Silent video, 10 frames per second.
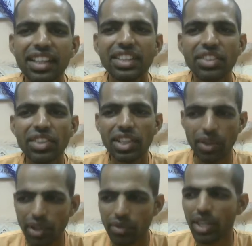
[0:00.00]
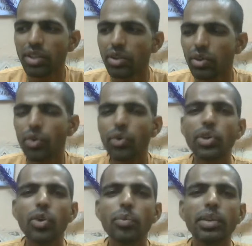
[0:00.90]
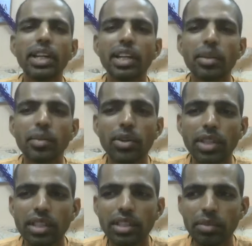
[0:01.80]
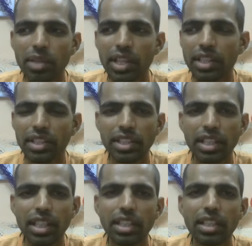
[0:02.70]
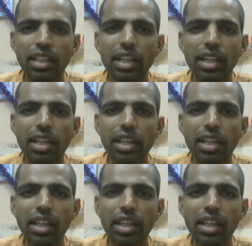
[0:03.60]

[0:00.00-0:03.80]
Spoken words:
So he was very overconfident about his military strength,